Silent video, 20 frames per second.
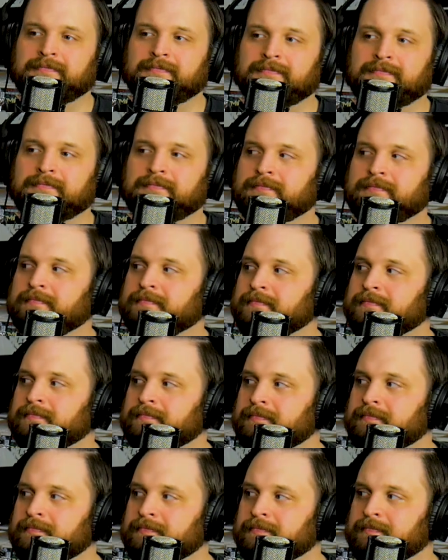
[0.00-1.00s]

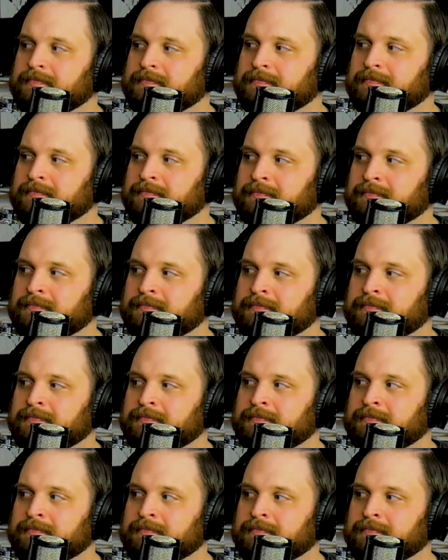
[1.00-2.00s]

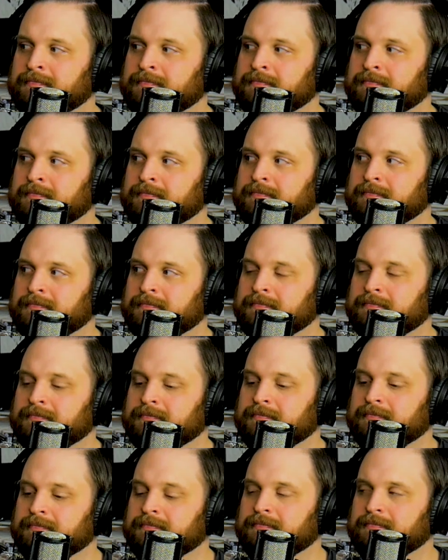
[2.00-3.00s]

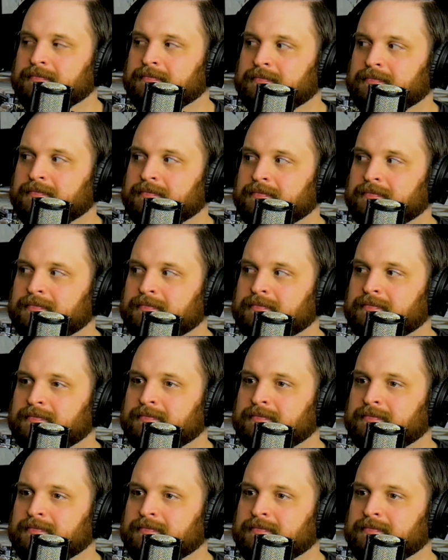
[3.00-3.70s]
The person shown says nothing.